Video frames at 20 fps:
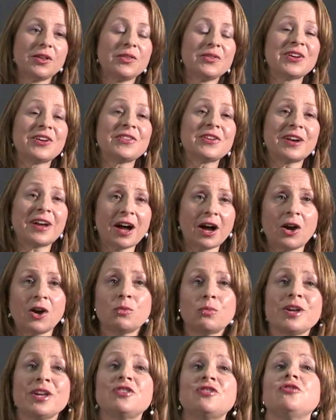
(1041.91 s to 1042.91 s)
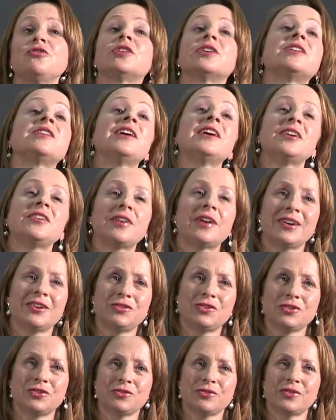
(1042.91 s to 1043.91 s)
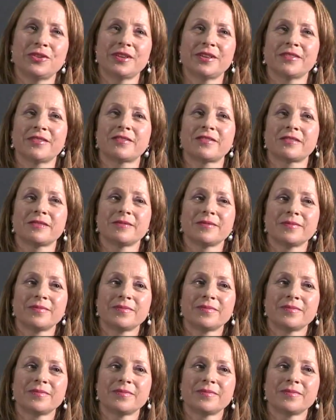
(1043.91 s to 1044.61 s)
that there are ways you can learn how to do this.